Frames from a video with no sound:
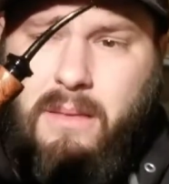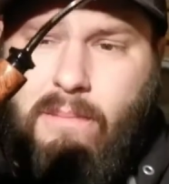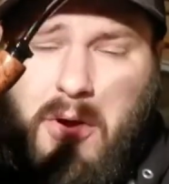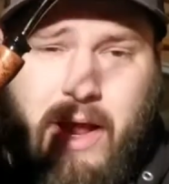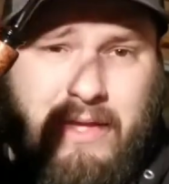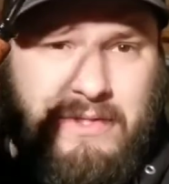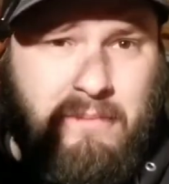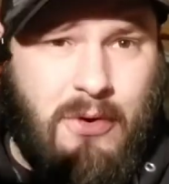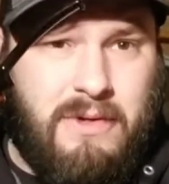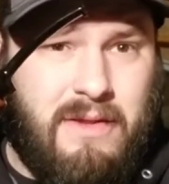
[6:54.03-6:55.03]
but I
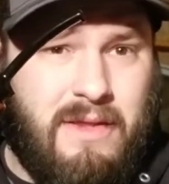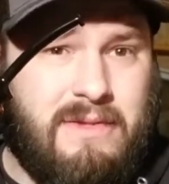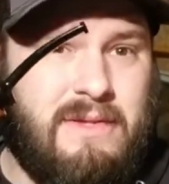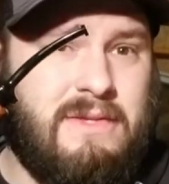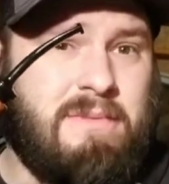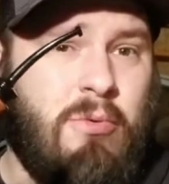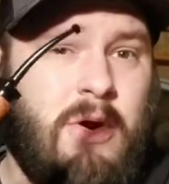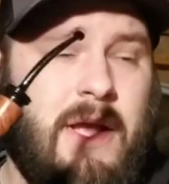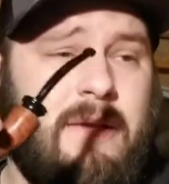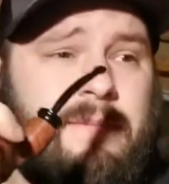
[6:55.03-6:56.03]
smoked this
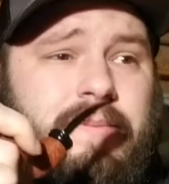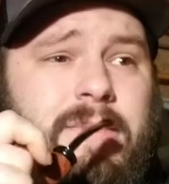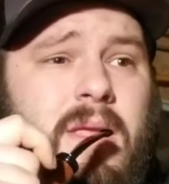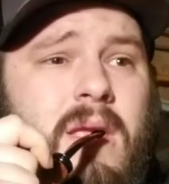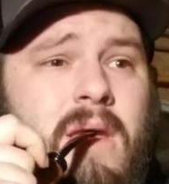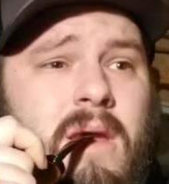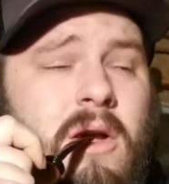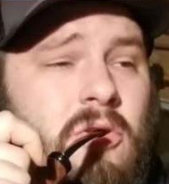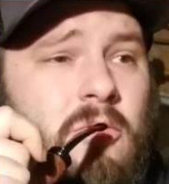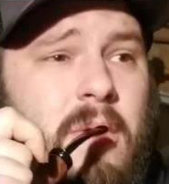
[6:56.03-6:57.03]
morning
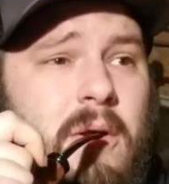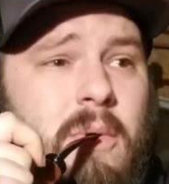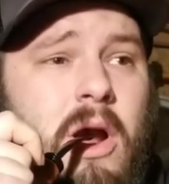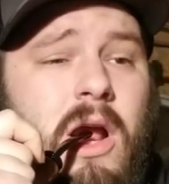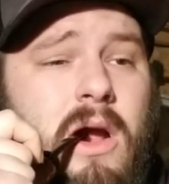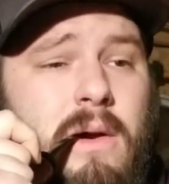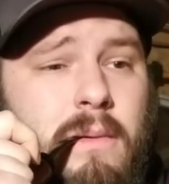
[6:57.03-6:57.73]
on the way to work.